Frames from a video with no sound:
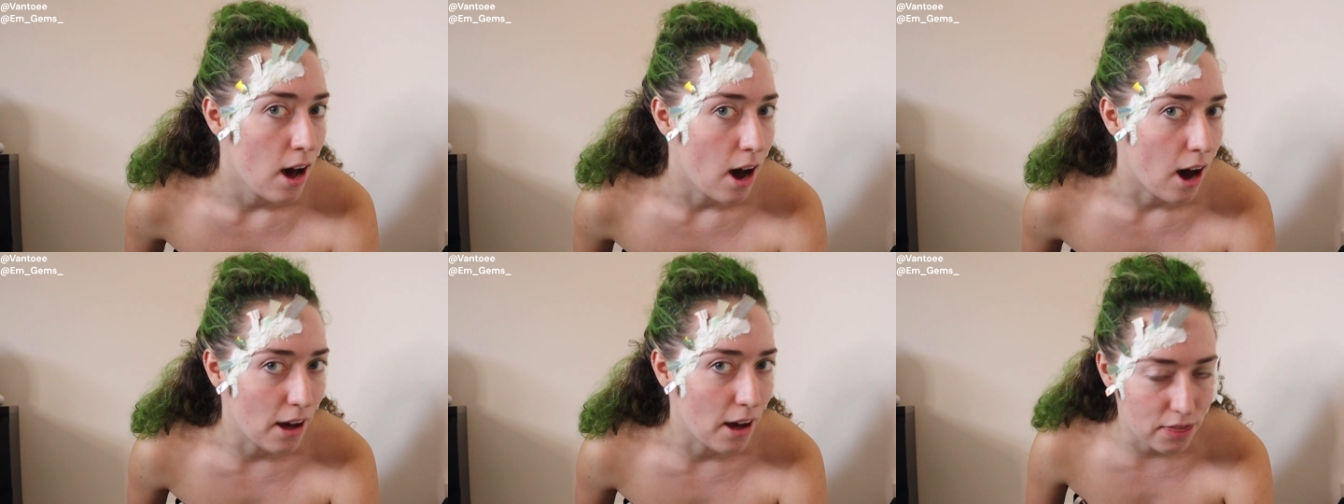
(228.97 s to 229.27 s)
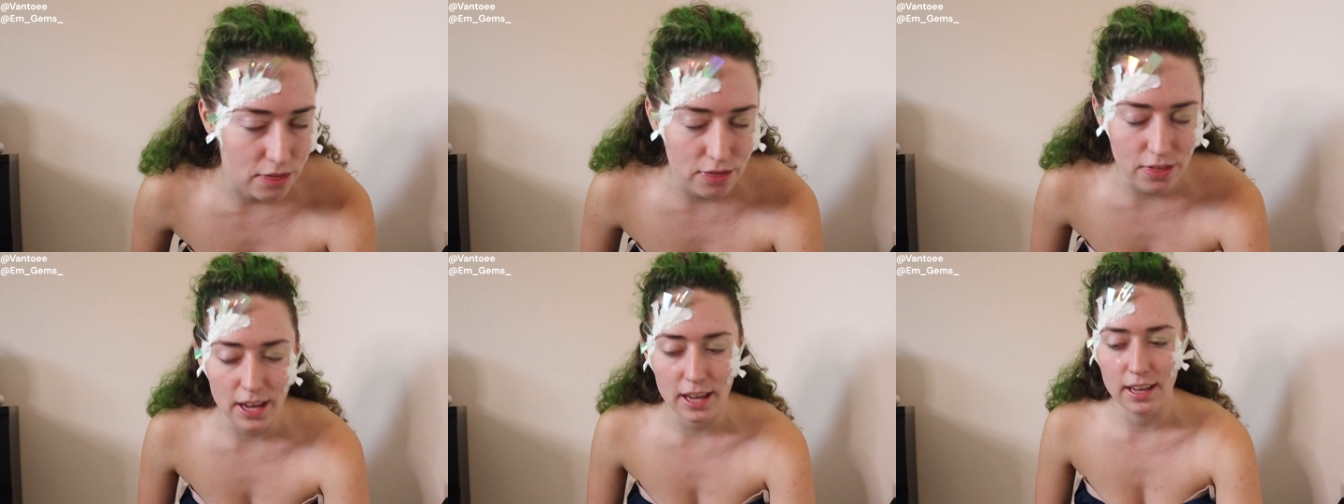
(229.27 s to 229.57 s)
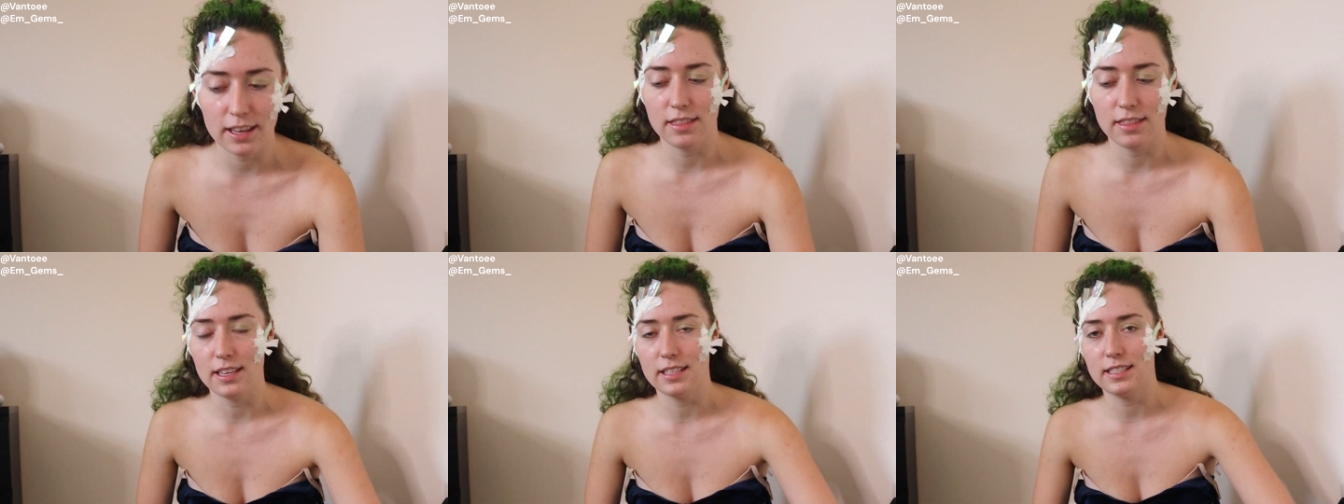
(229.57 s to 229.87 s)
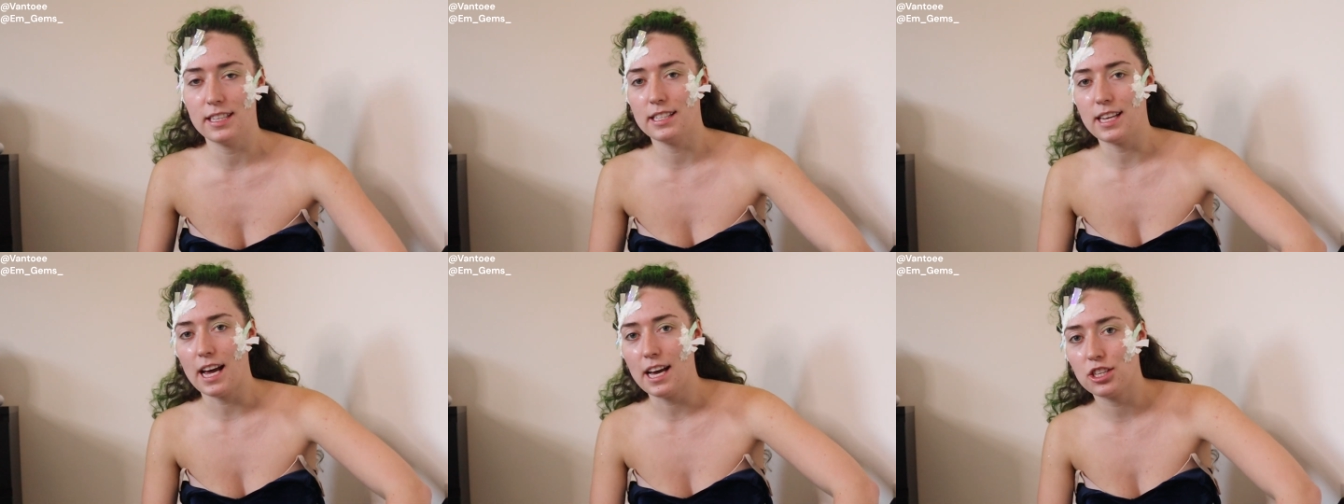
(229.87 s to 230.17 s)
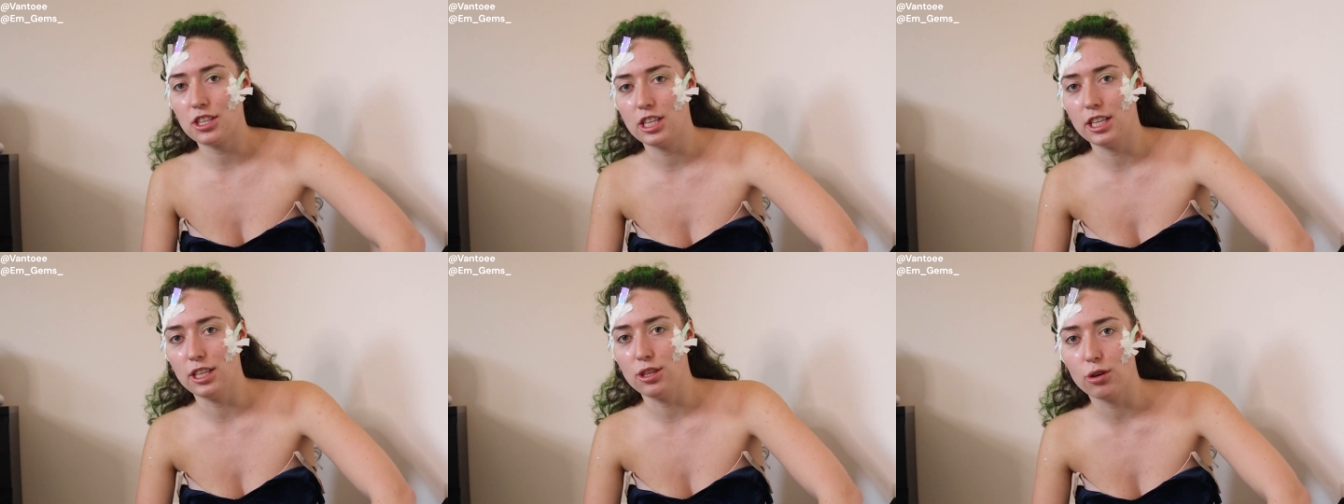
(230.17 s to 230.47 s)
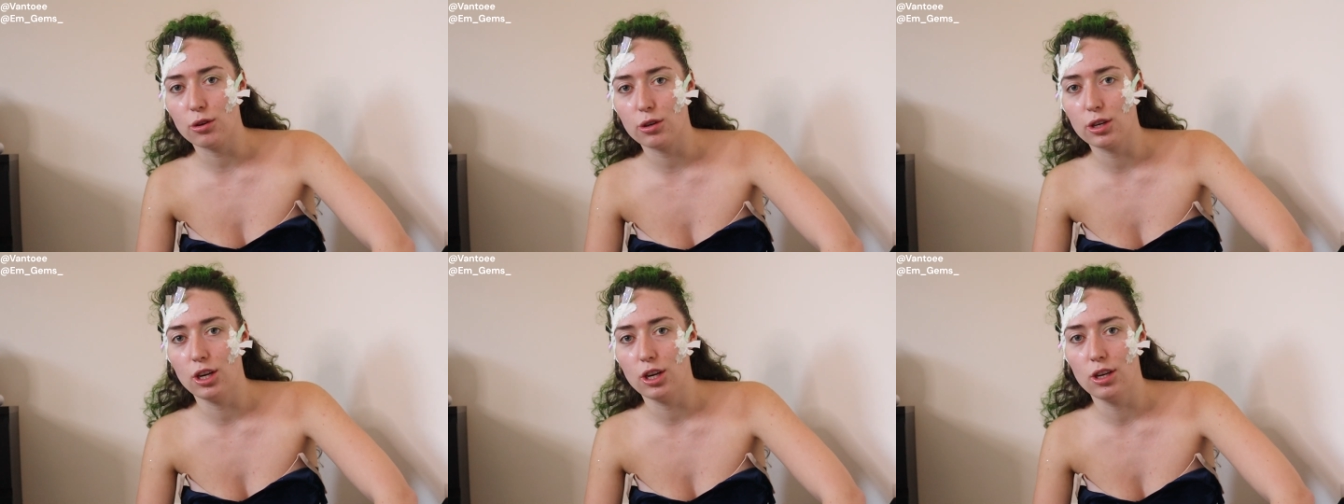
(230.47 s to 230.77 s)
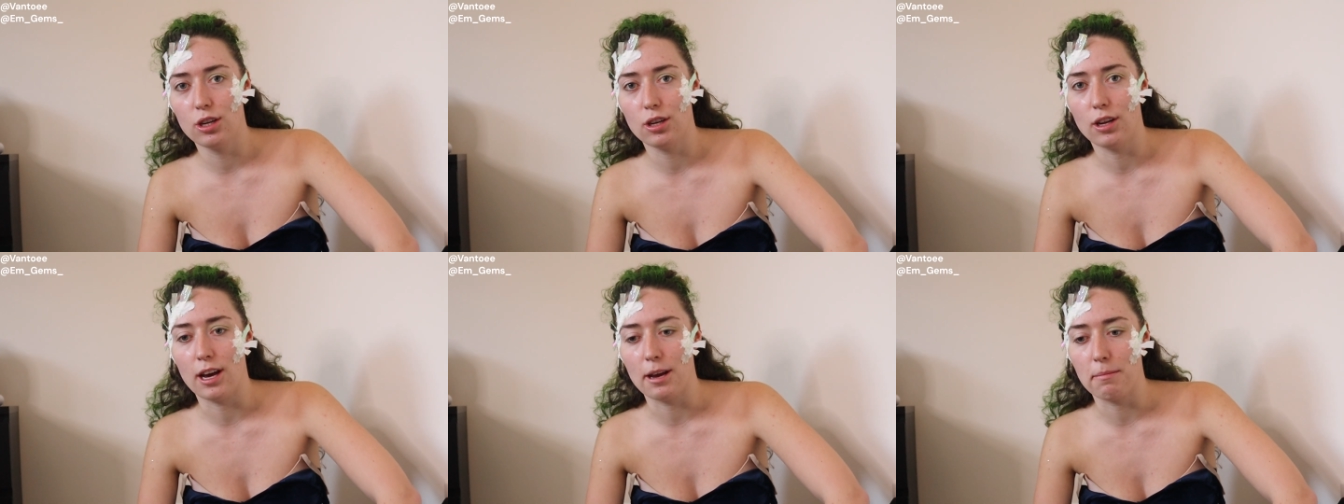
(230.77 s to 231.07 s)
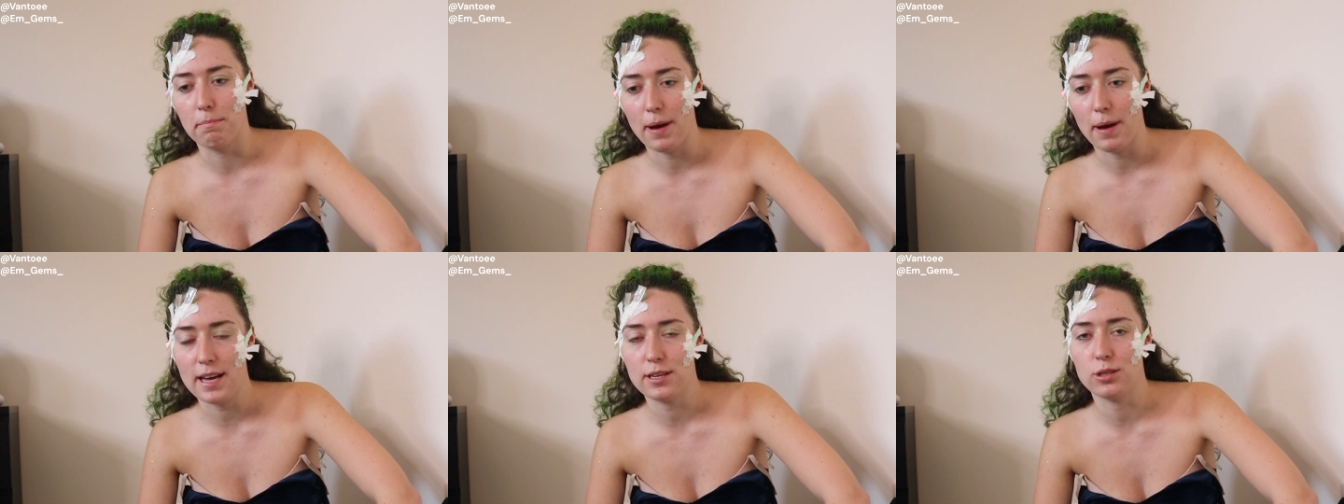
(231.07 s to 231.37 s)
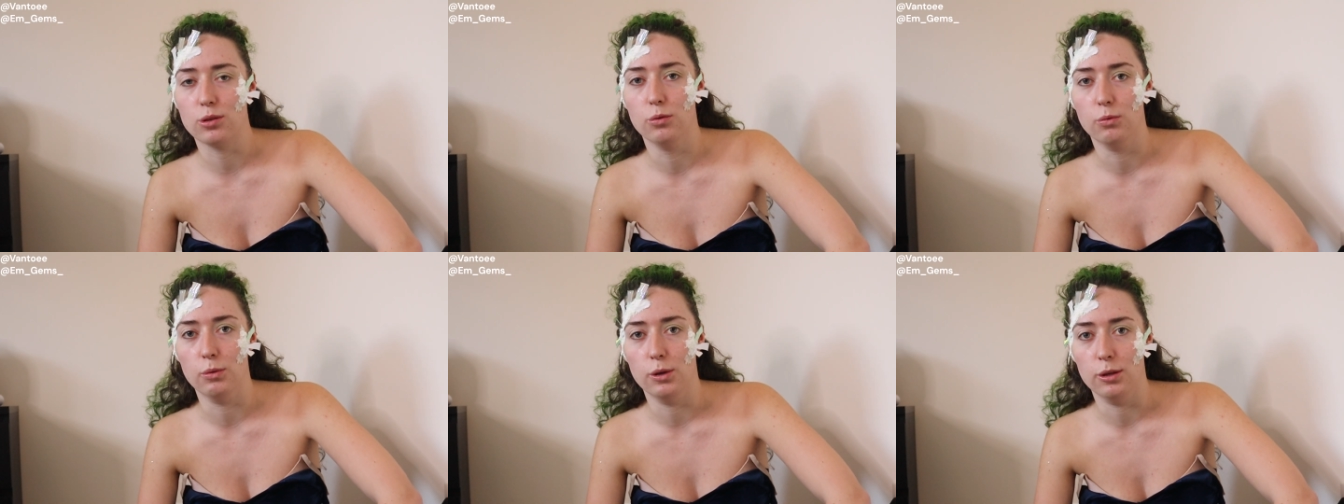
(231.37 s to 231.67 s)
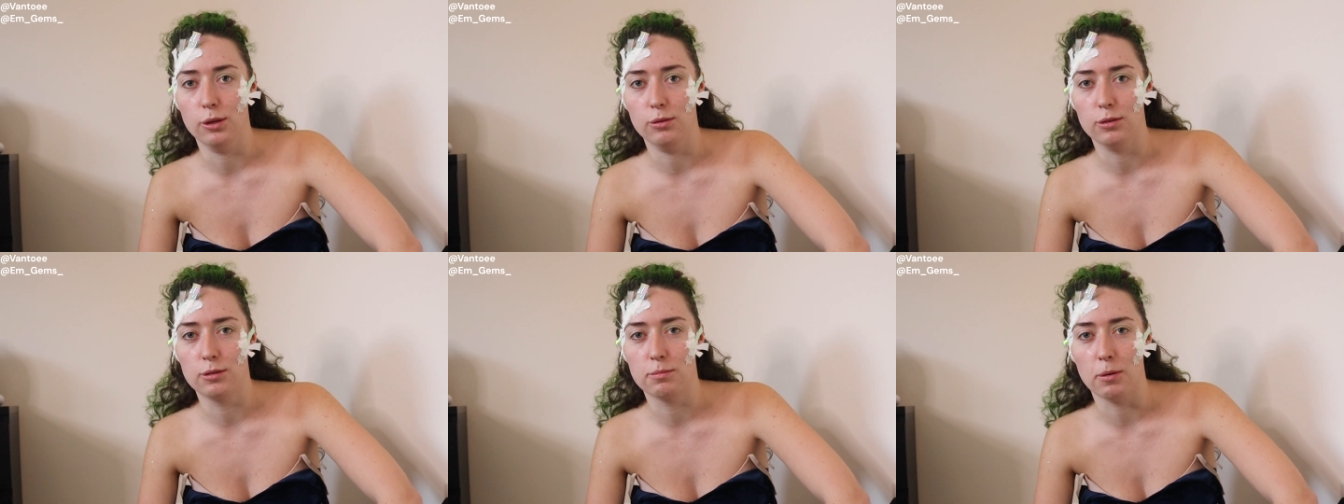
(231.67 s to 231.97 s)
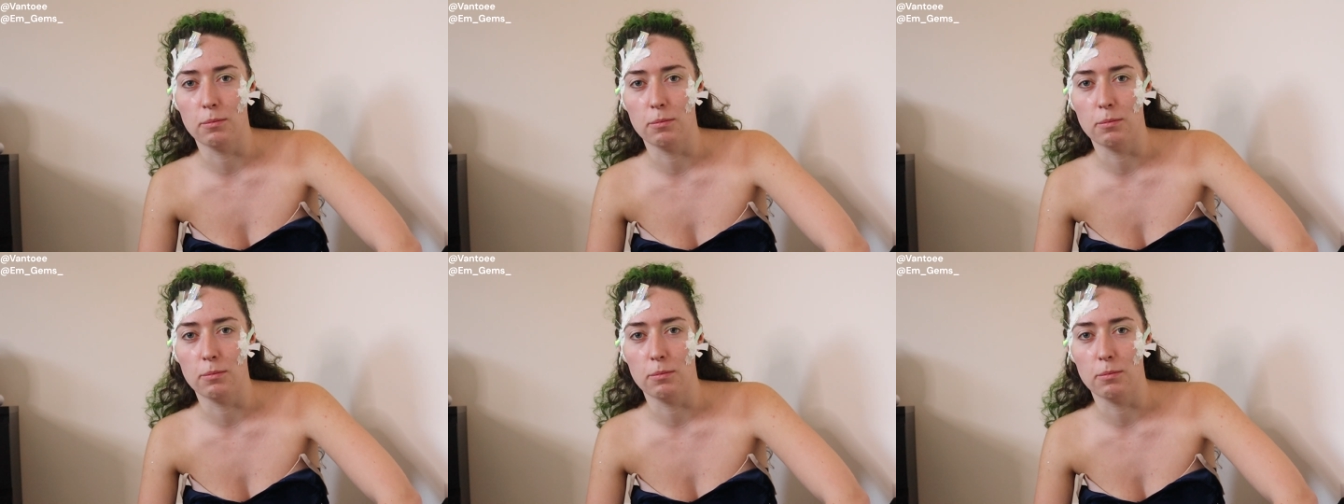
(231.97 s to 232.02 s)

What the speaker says: I think this is actually not going to look like battle wounds,